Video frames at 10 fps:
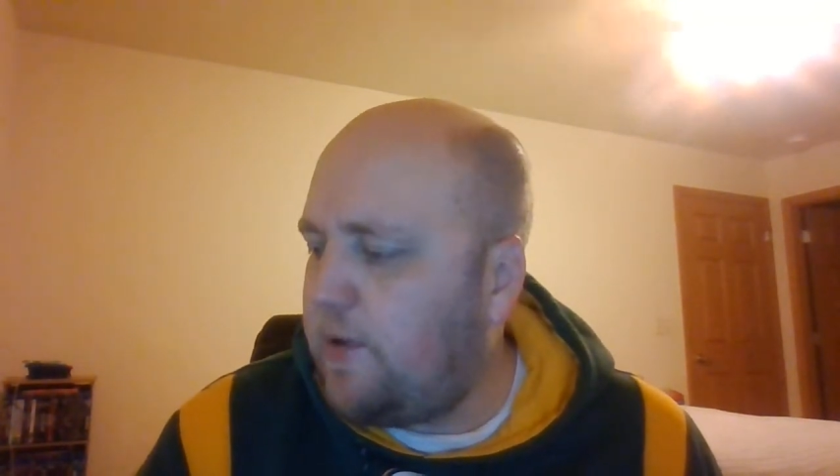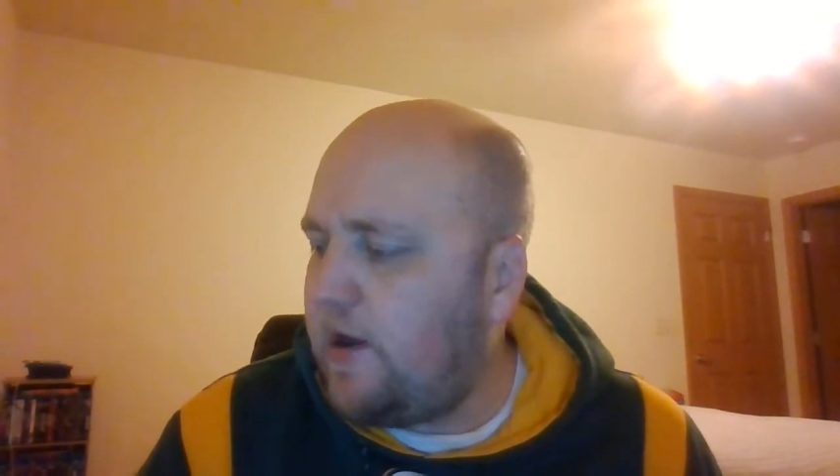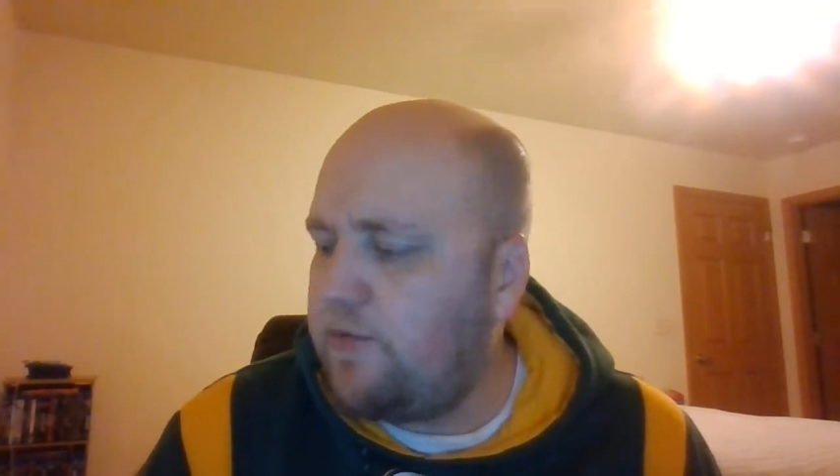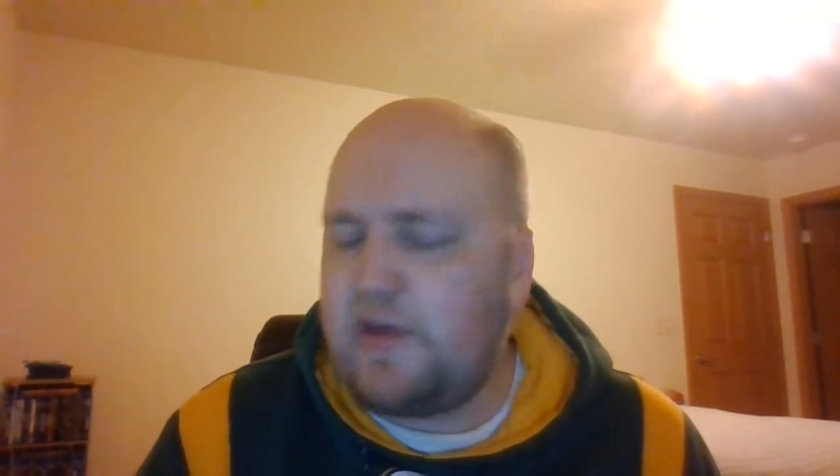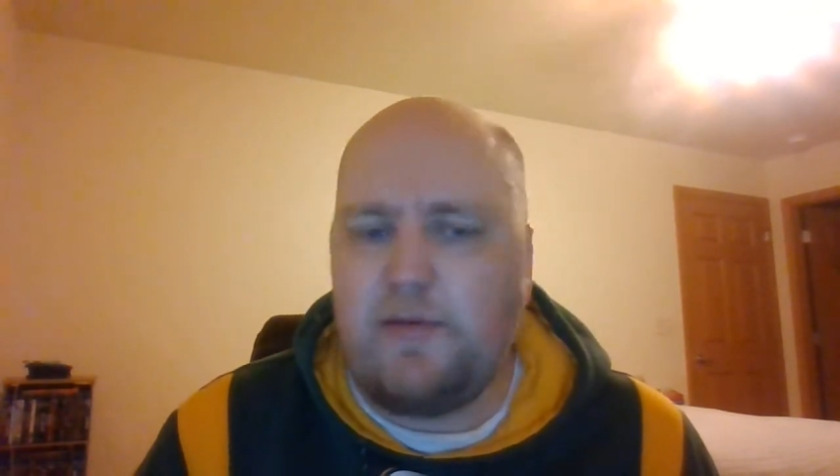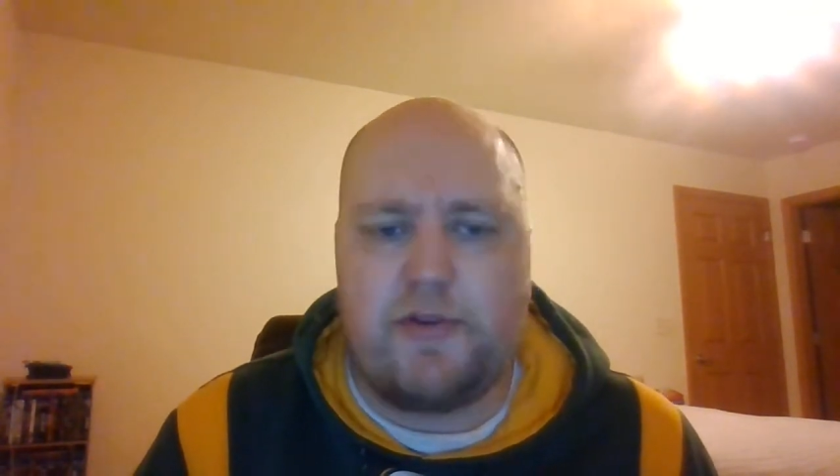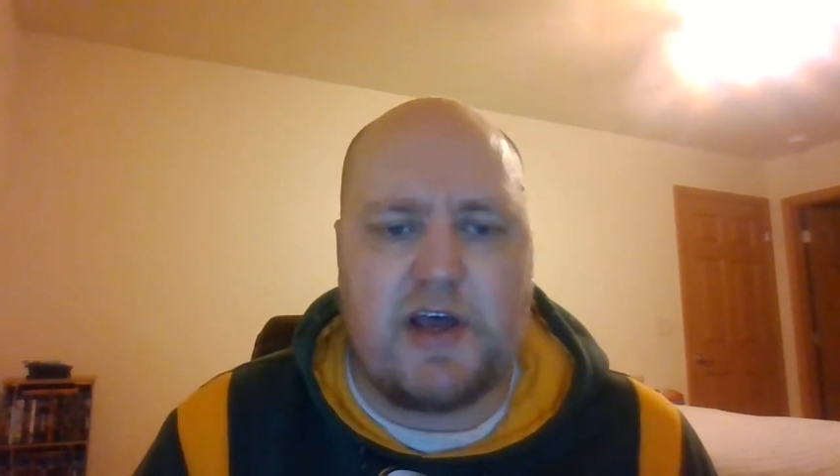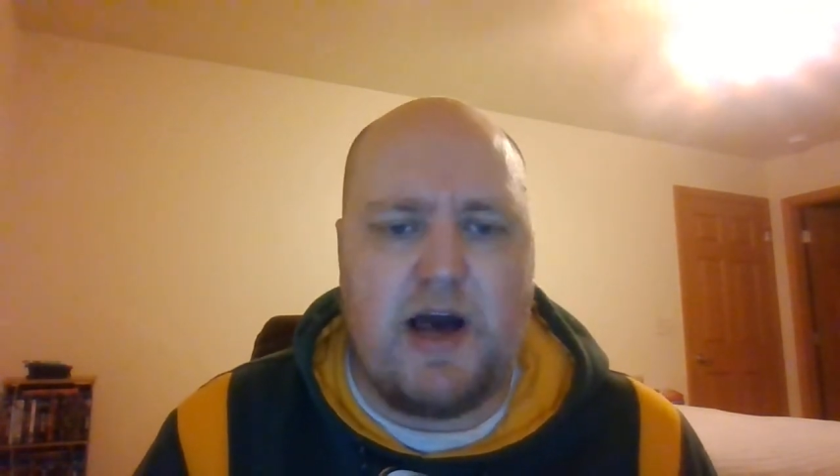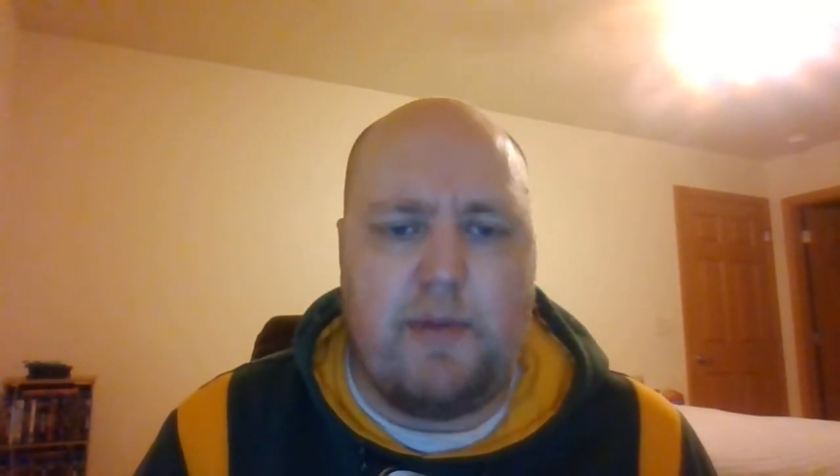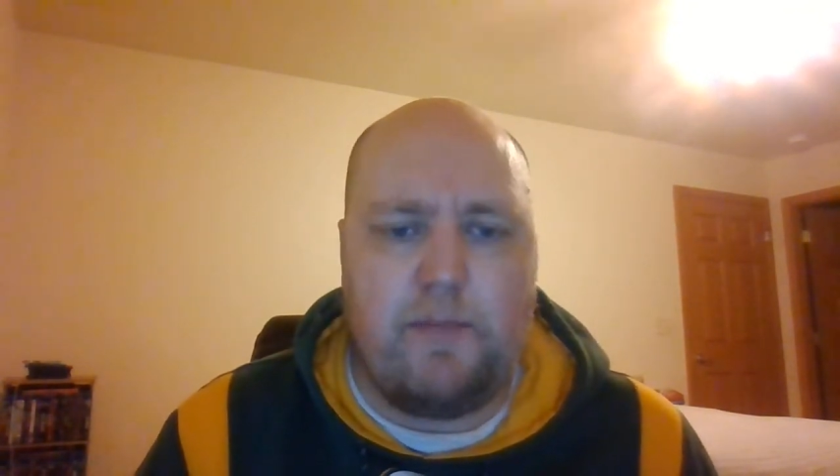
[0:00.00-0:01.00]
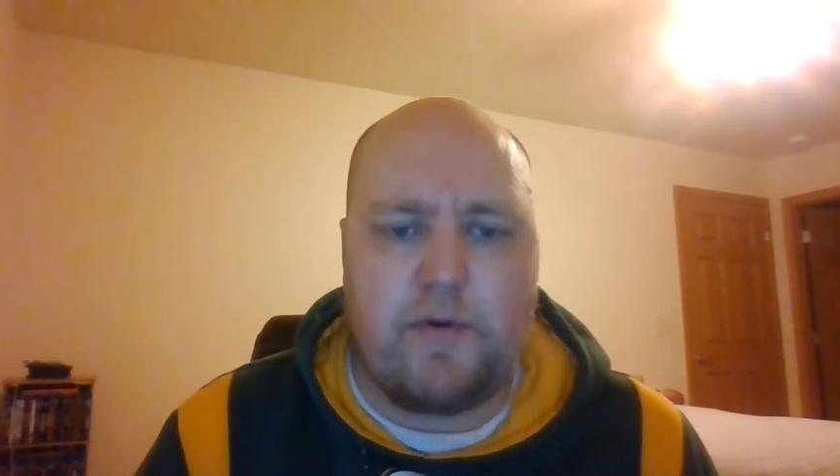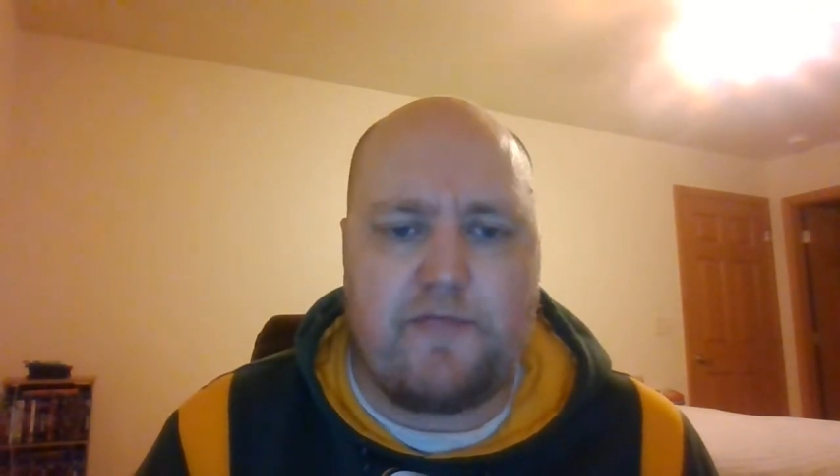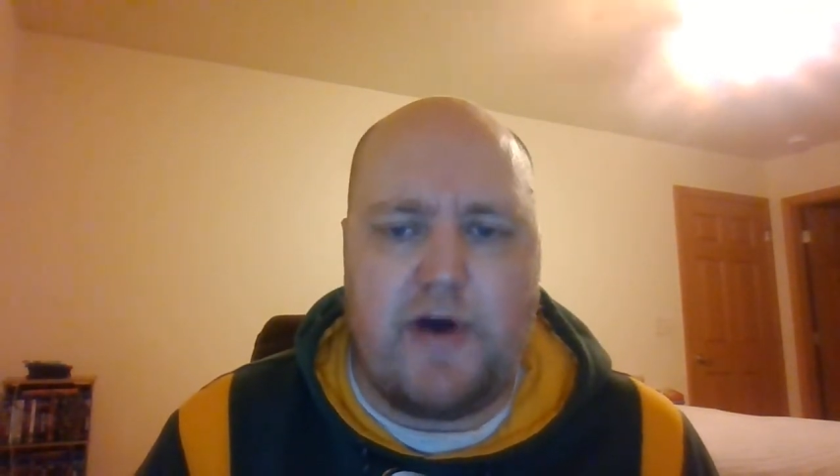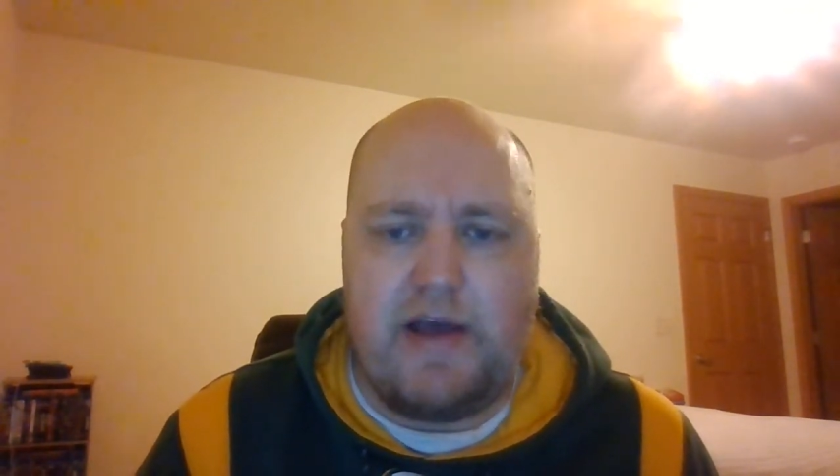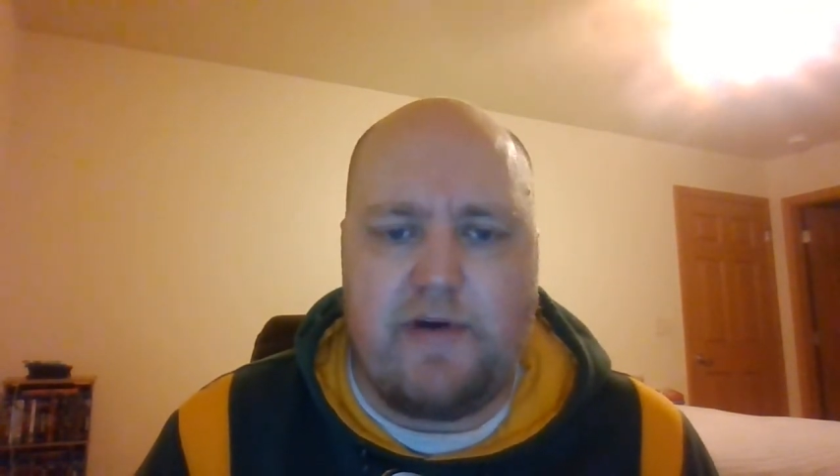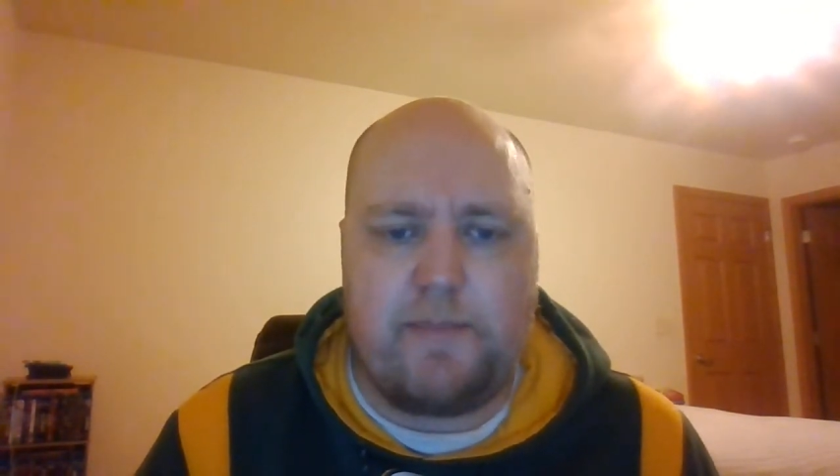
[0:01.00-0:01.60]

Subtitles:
but I was able to come up with five